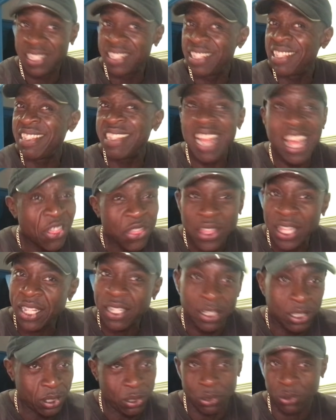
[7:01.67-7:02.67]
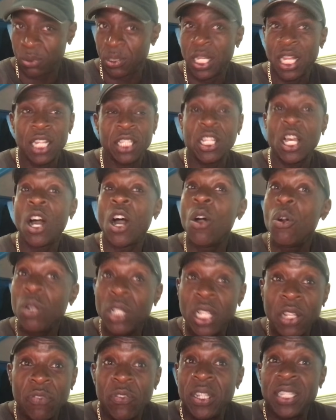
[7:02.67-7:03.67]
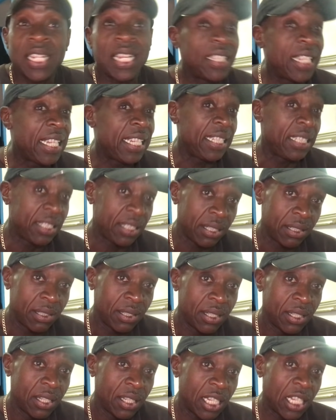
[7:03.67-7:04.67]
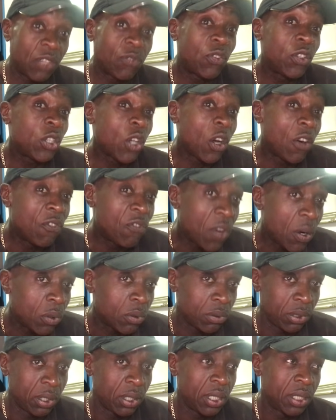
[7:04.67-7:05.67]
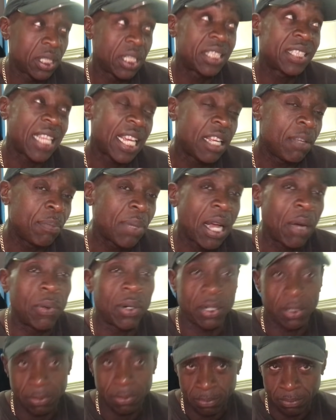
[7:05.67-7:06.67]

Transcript: Nothing at all. The only thing they need is for your vote to stay in power.